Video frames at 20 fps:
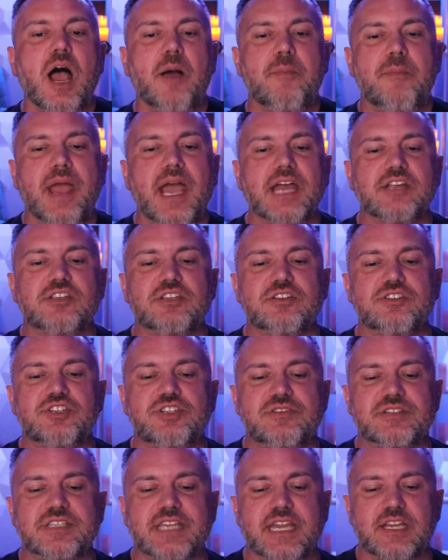imagine if
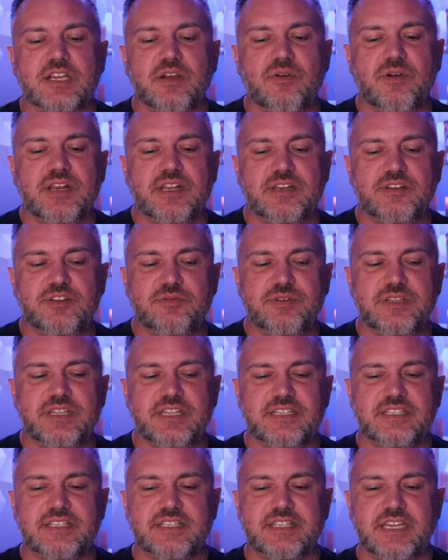she was like going and doing
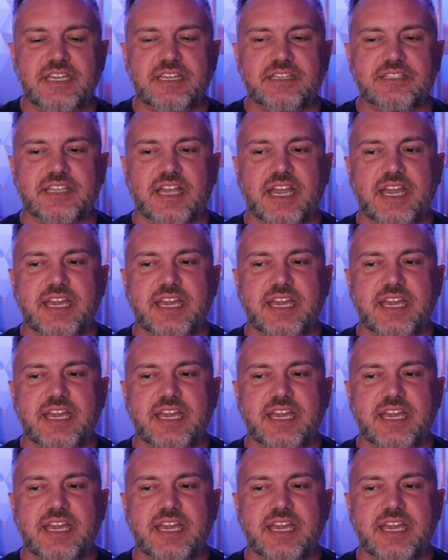these things,